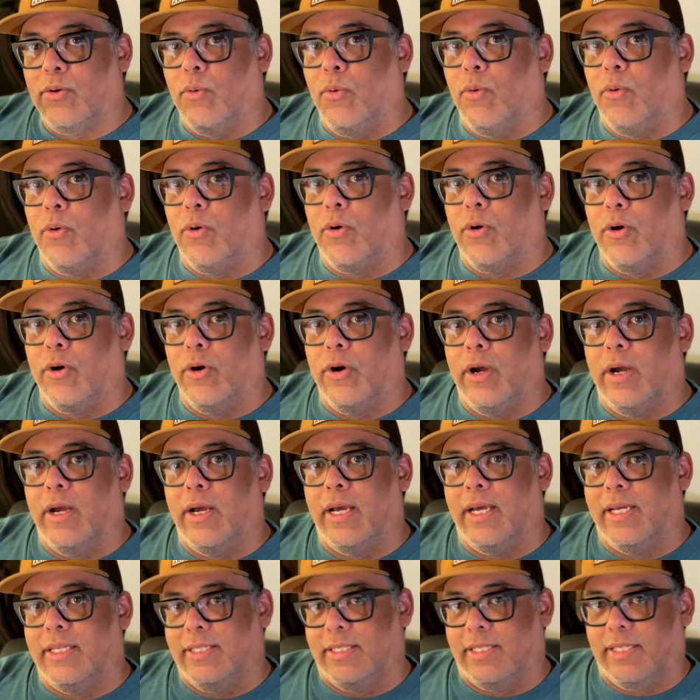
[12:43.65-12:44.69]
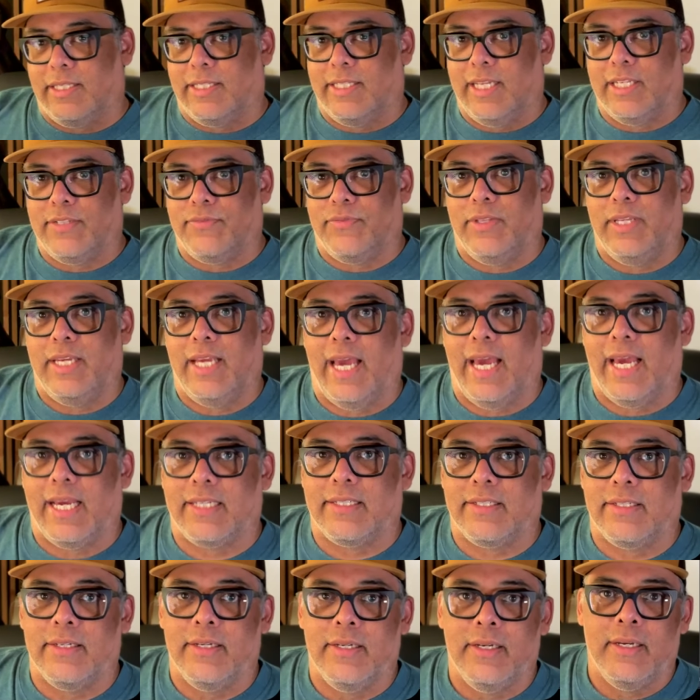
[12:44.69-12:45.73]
or unsuccessfully hacked.